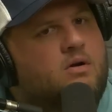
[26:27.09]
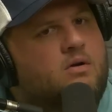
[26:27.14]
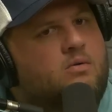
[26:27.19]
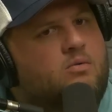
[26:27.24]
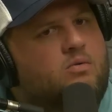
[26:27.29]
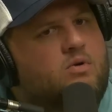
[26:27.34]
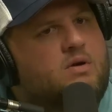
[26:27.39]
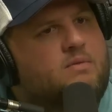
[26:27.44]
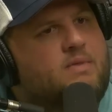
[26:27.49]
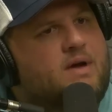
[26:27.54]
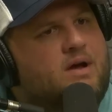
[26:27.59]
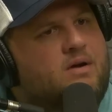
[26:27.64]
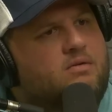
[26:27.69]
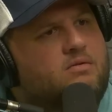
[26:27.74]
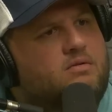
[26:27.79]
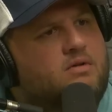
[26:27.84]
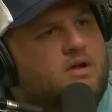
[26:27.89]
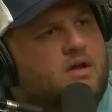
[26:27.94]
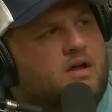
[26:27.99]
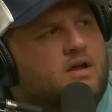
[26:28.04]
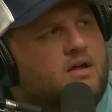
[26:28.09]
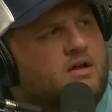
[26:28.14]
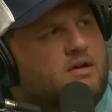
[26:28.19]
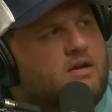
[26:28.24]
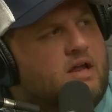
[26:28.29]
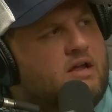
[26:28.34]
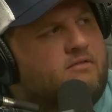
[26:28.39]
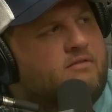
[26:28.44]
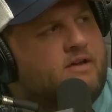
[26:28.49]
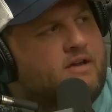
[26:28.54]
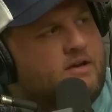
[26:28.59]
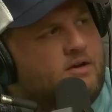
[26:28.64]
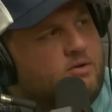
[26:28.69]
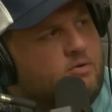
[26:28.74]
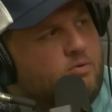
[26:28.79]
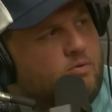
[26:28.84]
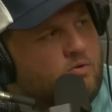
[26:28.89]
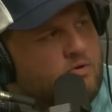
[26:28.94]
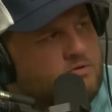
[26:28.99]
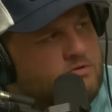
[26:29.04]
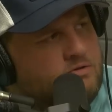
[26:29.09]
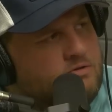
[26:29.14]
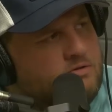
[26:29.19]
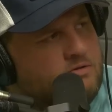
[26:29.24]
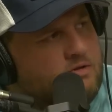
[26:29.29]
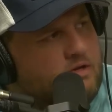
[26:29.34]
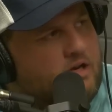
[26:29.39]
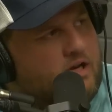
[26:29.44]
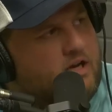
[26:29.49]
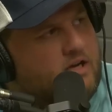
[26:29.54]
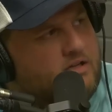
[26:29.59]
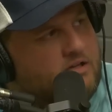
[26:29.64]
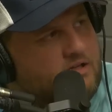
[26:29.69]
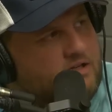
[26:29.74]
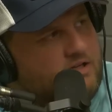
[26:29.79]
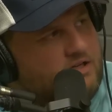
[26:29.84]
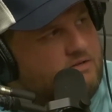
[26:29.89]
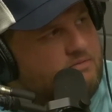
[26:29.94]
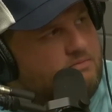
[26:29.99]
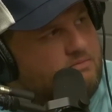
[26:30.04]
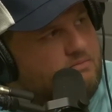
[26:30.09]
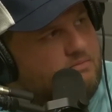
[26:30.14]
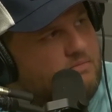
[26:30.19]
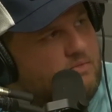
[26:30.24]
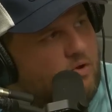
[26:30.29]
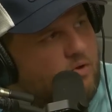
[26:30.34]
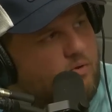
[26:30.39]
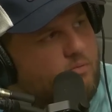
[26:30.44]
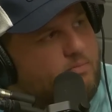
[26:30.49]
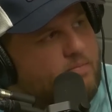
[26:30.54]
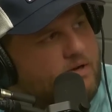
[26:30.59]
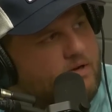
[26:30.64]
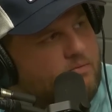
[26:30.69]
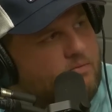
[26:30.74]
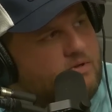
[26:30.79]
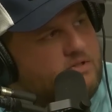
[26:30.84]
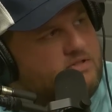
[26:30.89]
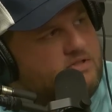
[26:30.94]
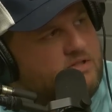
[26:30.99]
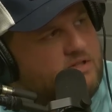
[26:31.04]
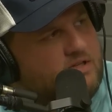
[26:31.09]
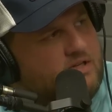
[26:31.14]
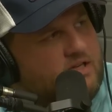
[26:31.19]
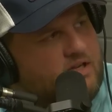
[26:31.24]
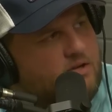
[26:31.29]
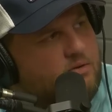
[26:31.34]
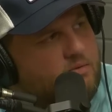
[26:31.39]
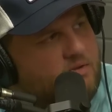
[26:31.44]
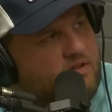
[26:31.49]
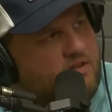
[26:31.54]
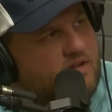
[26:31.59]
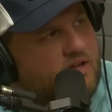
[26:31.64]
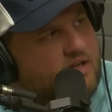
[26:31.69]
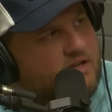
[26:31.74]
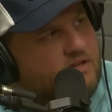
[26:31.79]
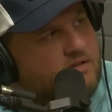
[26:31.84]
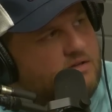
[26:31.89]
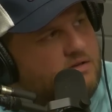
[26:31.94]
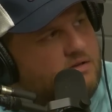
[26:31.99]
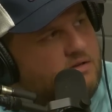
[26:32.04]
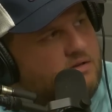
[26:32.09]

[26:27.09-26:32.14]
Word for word: what about uh, having intercourse on the old pier? What's the deal with that?